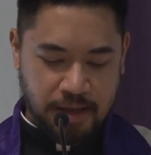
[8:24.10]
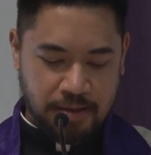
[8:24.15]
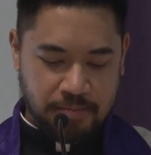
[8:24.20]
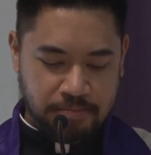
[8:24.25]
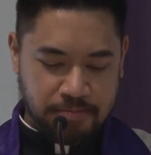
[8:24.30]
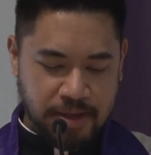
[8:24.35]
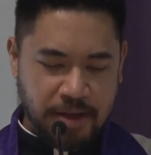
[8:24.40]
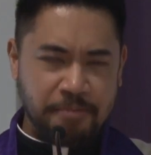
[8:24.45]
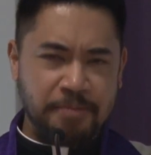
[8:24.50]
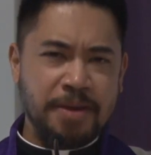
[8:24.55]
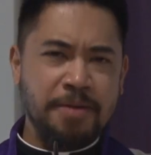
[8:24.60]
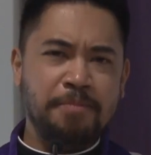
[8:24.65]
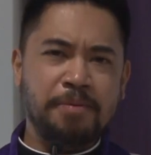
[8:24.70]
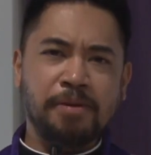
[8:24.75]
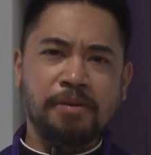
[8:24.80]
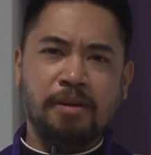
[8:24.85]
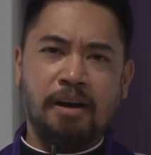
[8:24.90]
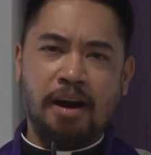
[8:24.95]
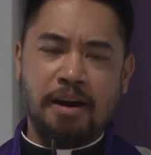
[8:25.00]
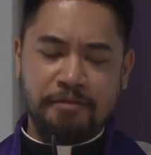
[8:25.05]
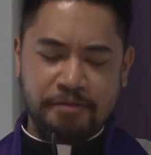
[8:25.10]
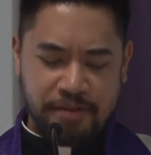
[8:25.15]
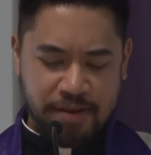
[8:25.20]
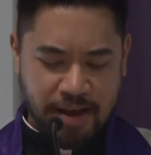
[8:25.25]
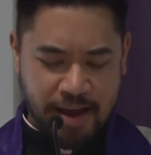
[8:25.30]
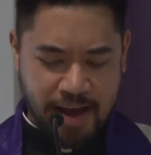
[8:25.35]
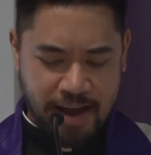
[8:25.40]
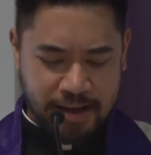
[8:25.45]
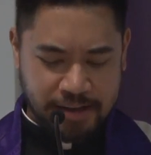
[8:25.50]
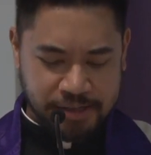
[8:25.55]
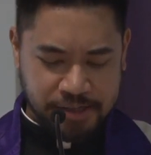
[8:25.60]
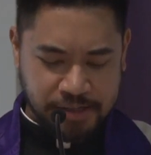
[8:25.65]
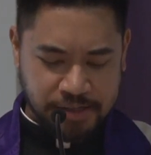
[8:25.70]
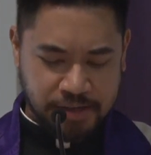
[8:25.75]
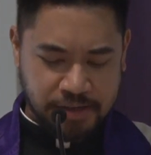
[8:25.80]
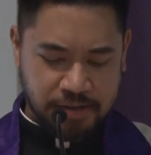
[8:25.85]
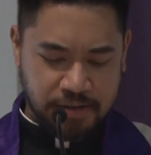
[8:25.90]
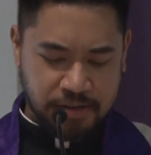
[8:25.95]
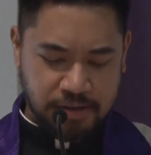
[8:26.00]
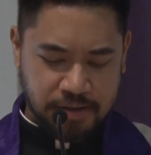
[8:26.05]
Now, people often
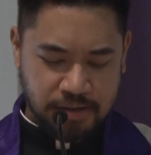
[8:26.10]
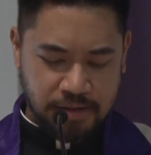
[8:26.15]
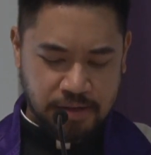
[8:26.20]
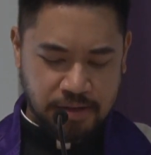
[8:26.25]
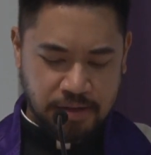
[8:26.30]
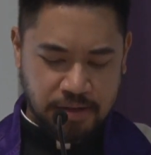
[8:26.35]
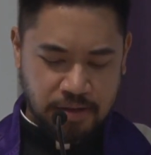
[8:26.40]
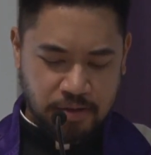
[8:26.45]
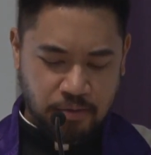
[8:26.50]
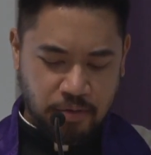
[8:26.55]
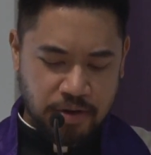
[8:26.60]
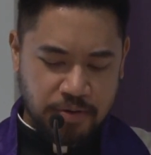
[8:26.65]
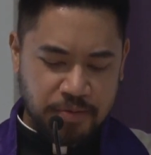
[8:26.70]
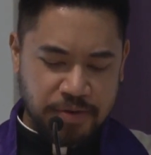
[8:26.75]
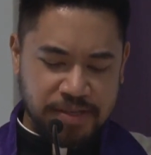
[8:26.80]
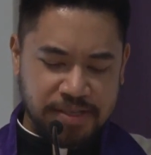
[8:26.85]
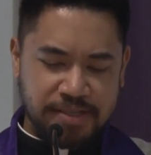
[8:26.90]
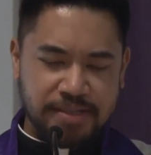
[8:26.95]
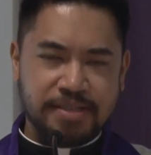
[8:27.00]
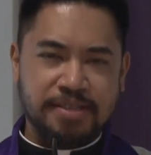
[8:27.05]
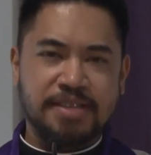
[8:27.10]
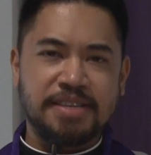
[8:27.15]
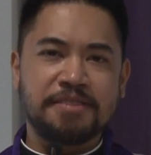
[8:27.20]
ask, what was